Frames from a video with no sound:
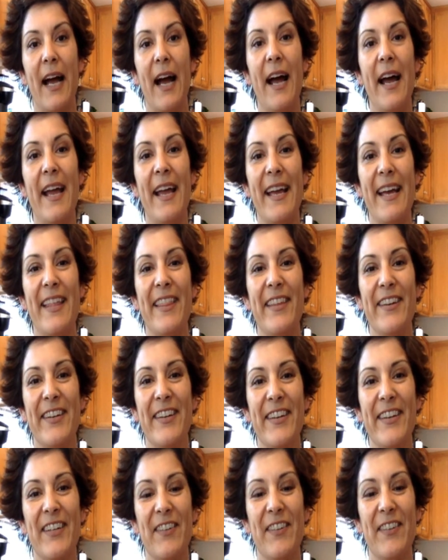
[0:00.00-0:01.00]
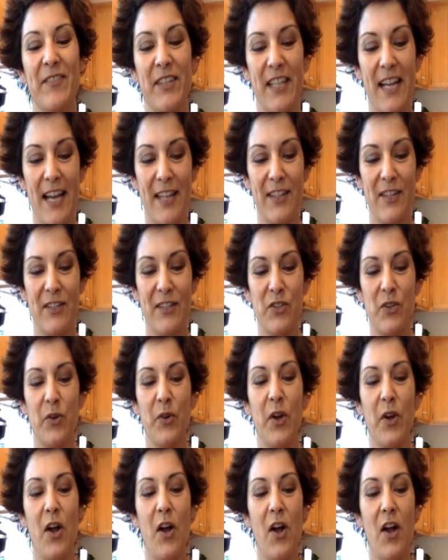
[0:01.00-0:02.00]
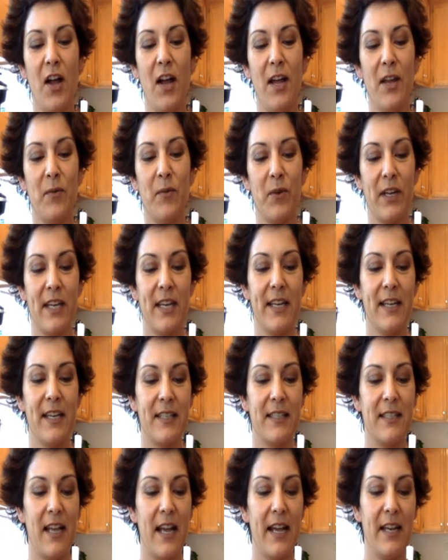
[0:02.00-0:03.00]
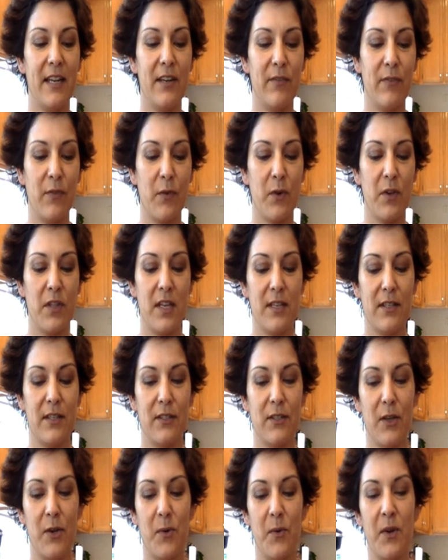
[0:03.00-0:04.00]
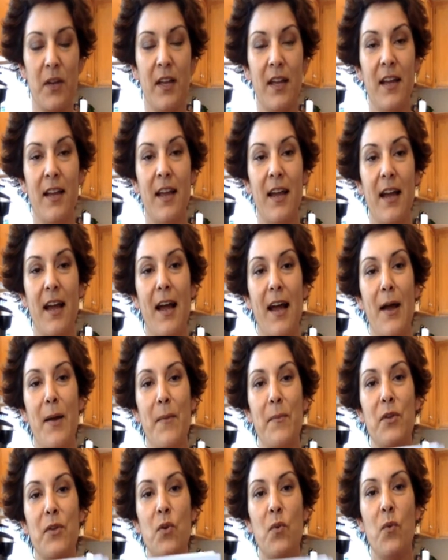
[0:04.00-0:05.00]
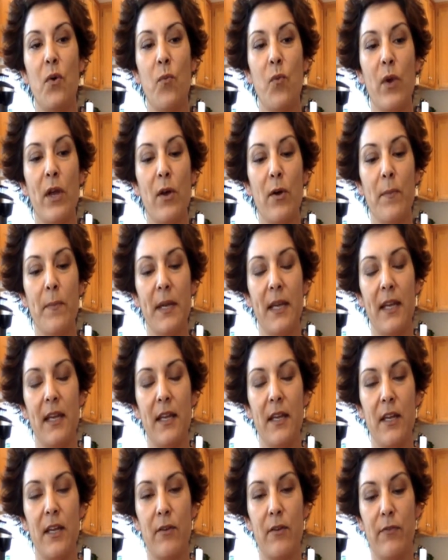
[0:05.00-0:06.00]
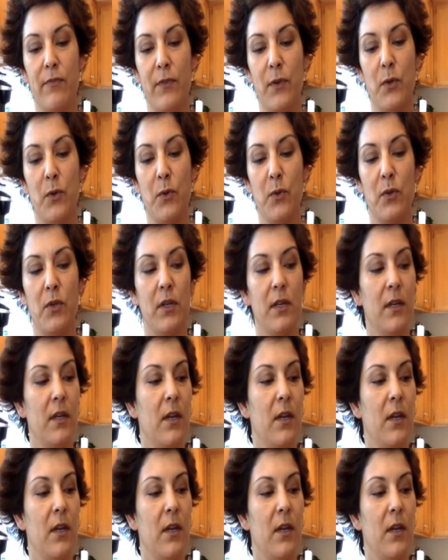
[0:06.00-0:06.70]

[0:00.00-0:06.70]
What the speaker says: Hi, Heather. I'm glad that you're on. We're getting excited for this. So you will be eating food.